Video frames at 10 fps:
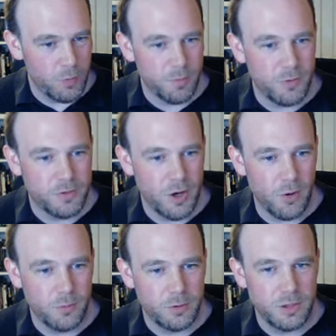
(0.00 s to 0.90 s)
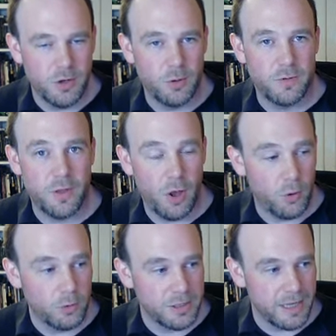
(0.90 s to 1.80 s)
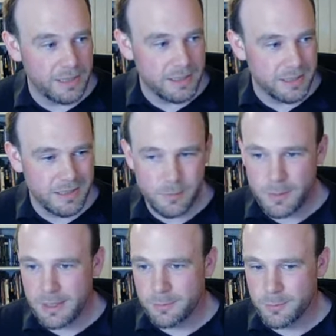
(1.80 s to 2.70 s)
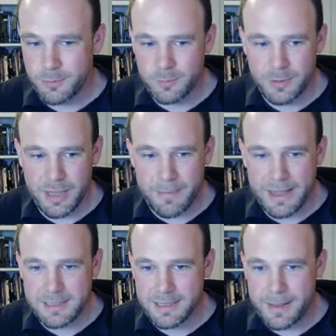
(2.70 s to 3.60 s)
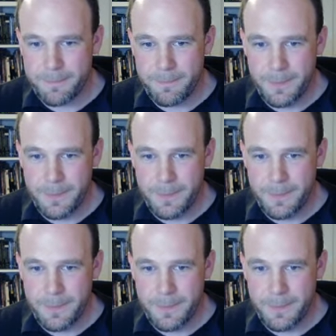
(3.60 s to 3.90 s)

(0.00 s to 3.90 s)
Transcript: would move to old, and all of the old knights, well, we'll we'll get back to them.